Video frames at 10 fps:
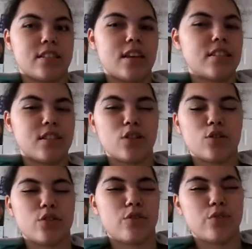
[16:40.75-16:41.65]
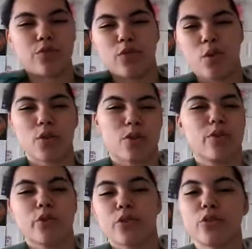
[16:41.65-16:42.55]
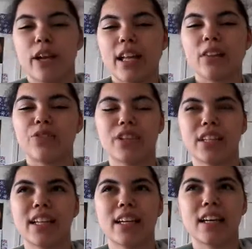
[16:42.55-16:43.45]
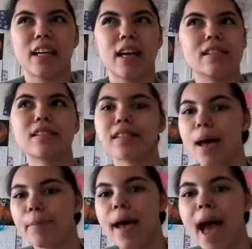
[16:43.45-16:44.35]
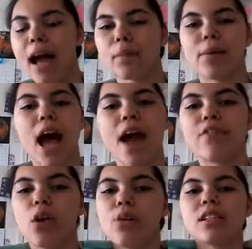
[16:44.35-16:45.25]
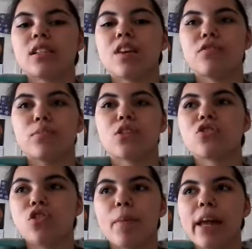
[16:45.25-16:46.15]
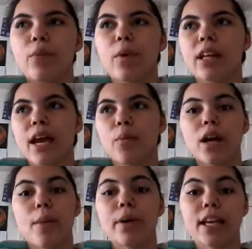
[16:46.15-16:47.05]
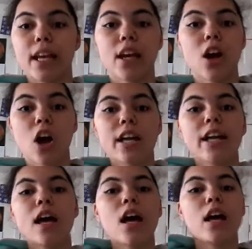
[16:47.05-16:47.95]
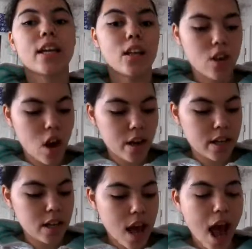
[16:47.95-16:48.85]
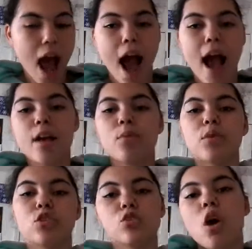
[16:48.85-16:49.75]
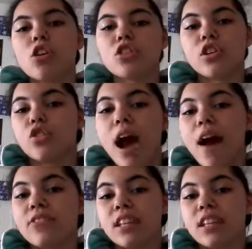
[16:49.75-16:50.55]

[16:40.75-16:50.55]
until 4th and 3rd grade really a setback. But I've always loved books no matter what. Like when I'm in kindergarten, I would do arts and crafts